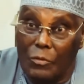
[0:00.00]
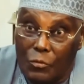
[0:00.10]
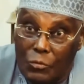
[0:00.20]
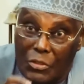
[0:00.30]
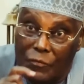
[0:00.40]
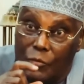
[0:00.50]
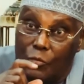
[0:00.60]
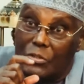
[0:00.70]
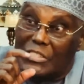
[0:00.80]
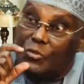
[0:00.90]
if
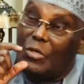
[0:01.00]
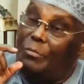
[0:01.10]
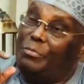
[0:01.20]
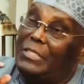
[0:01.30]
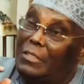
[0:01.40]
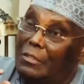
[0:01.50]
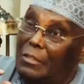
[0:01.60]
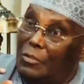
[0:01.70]
you see your bill,